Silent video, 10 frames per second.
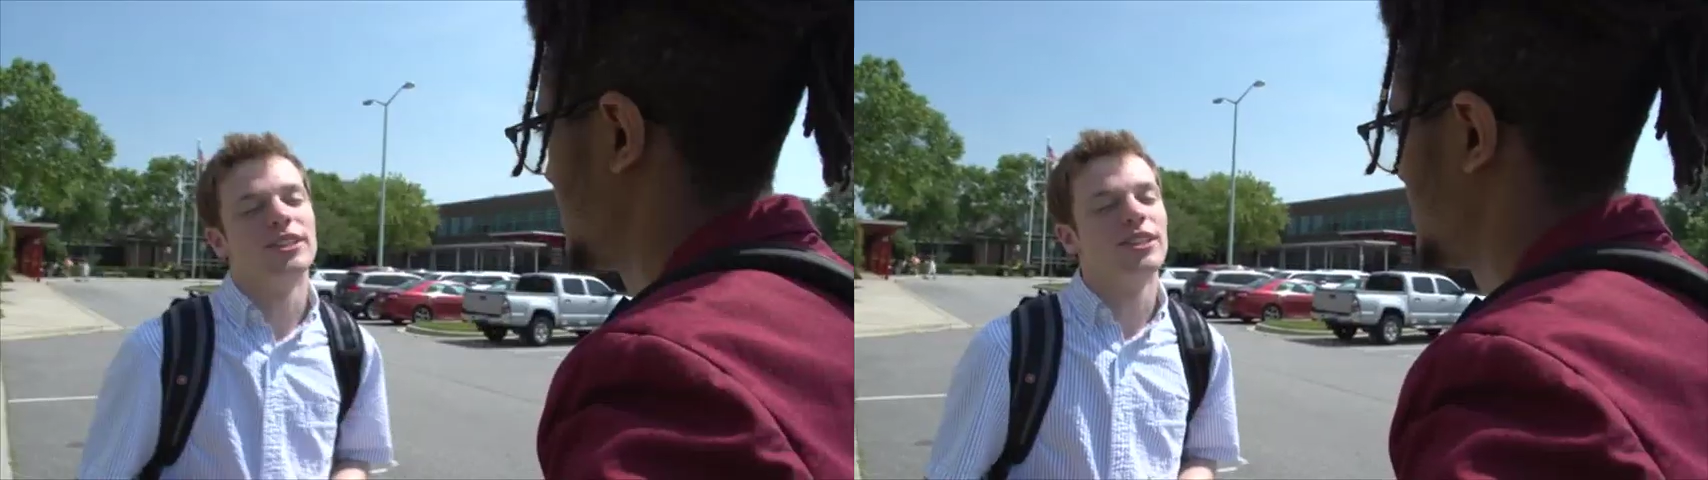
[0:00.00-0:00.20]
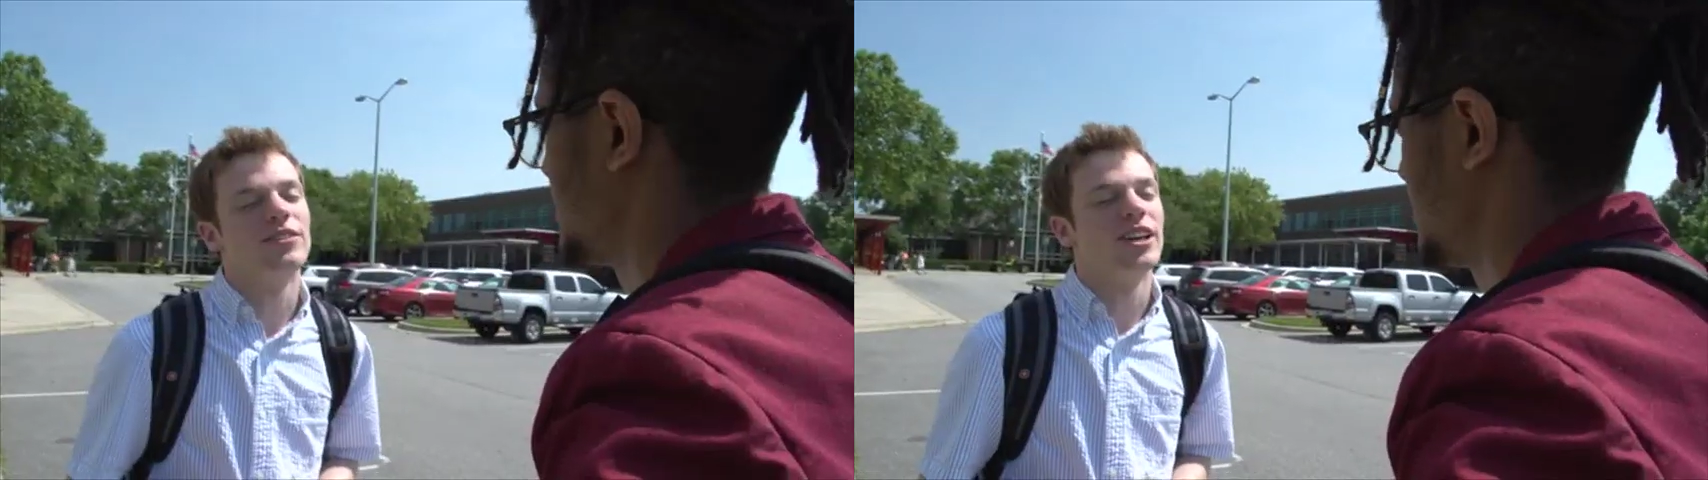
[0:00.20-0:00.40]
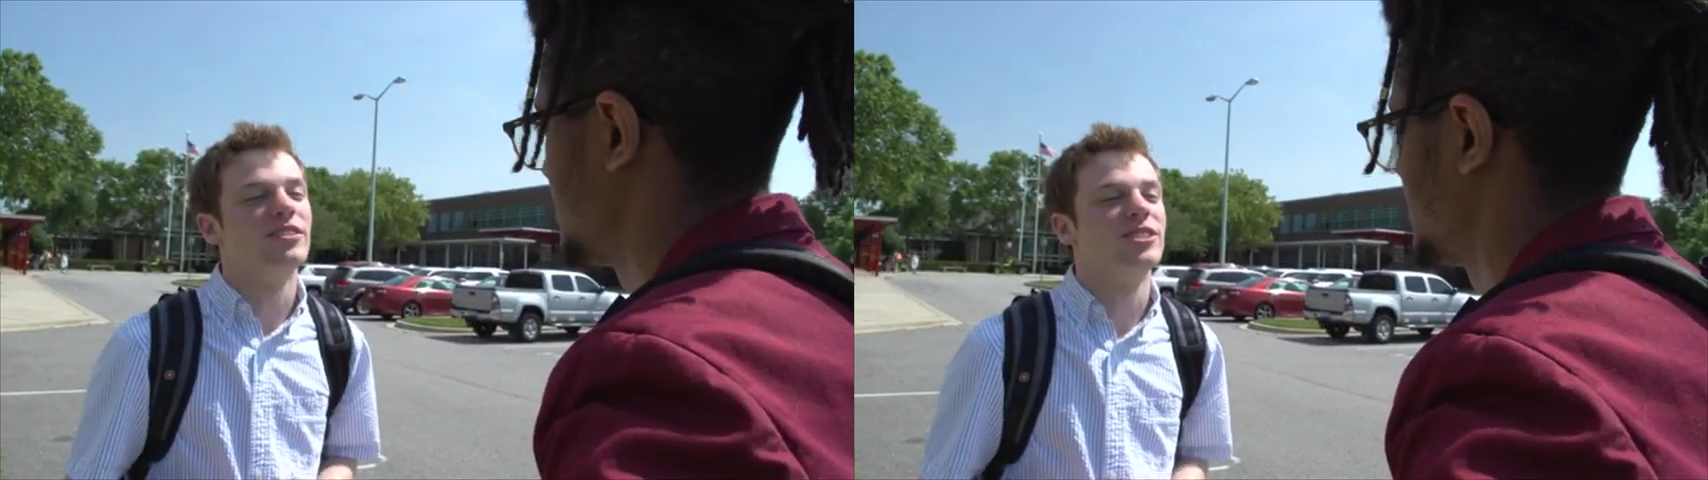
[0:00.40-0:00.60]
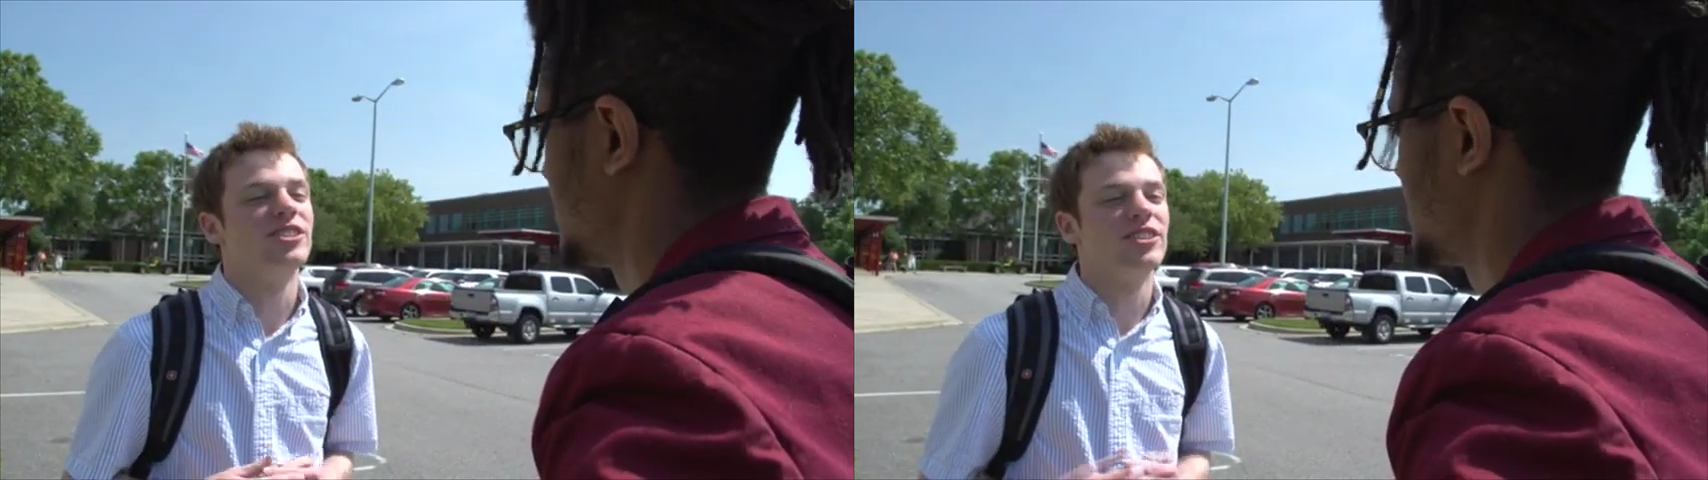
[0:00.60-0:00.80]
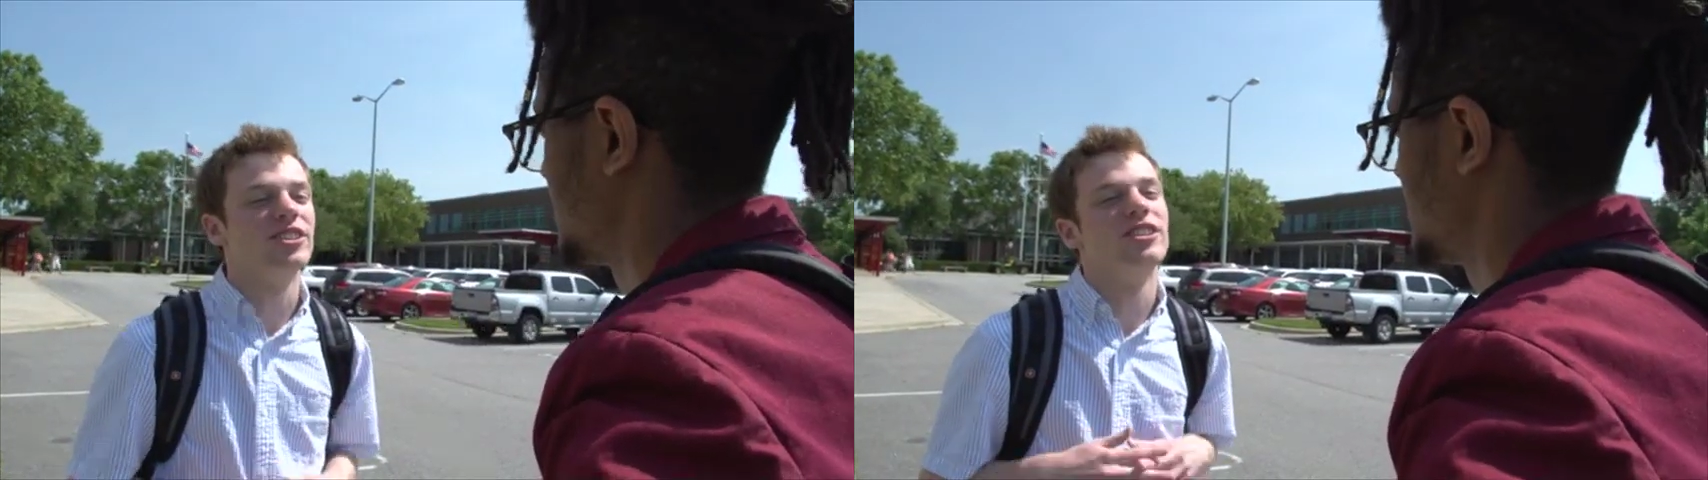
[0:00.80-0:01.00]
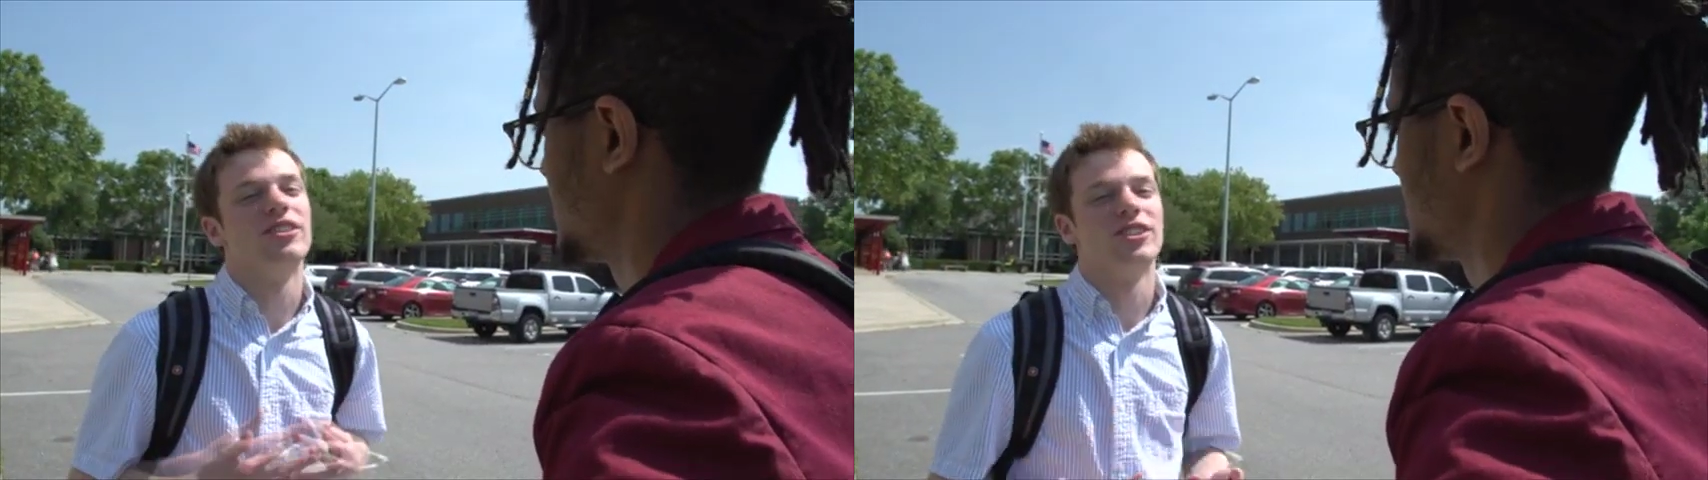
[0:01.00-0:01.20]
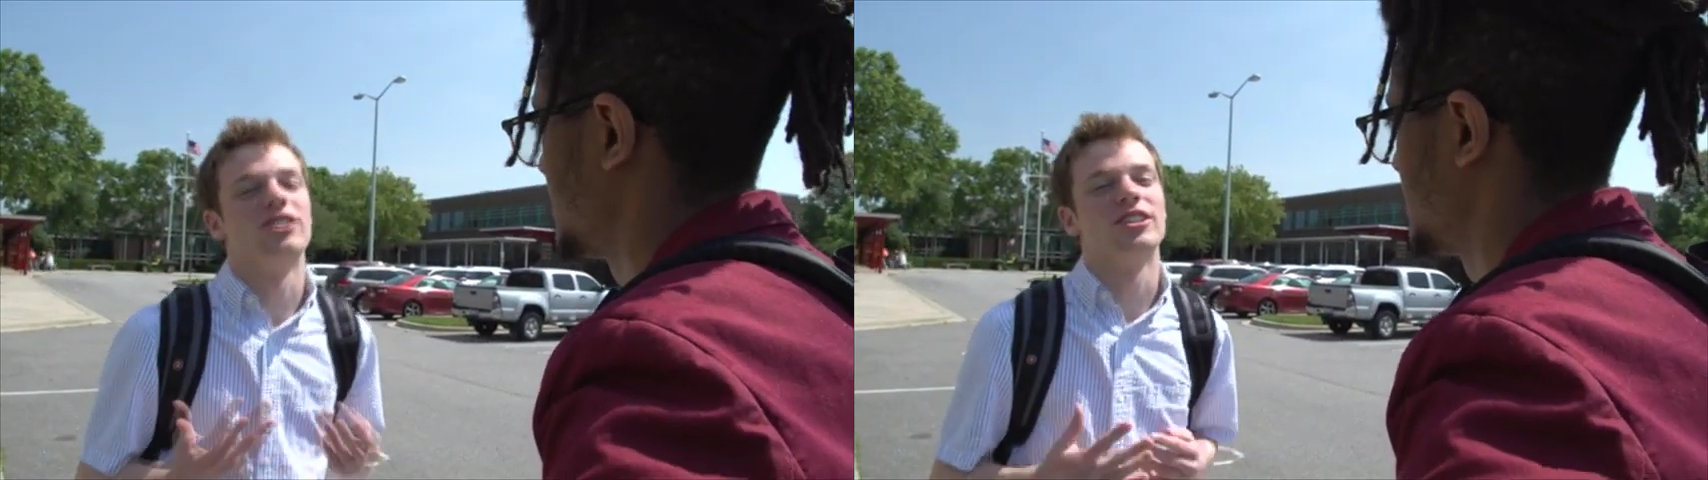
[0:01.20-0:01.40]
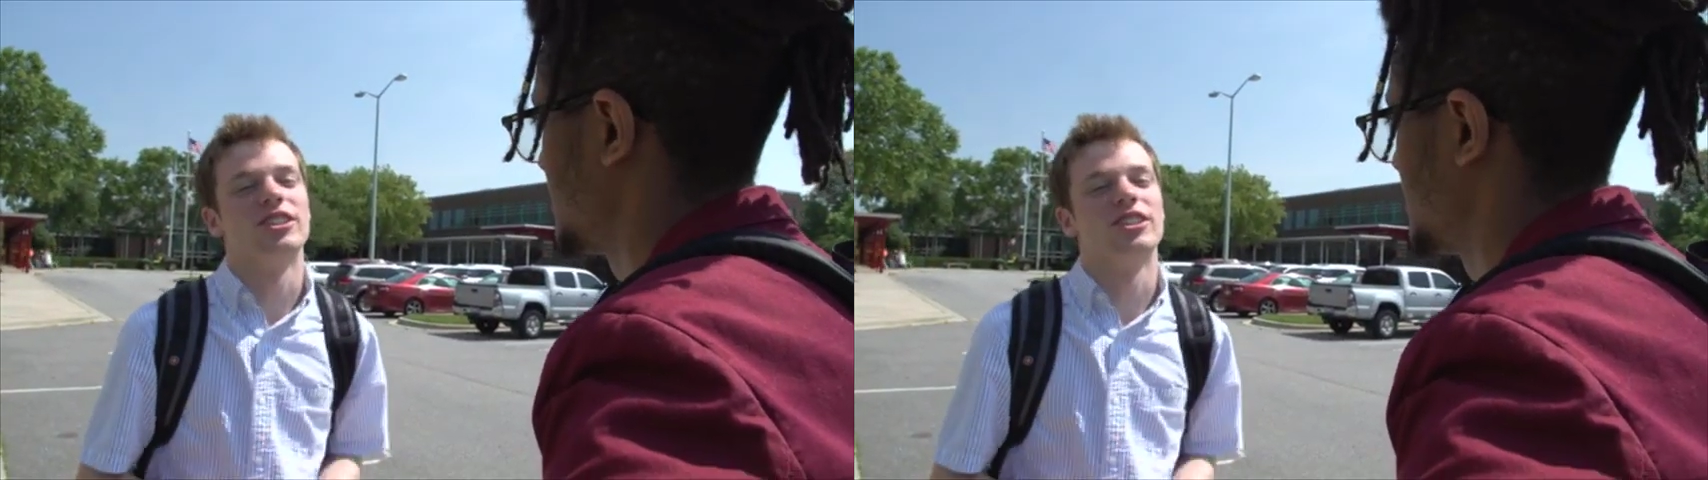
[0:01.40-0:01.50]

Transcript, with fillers: a representative of our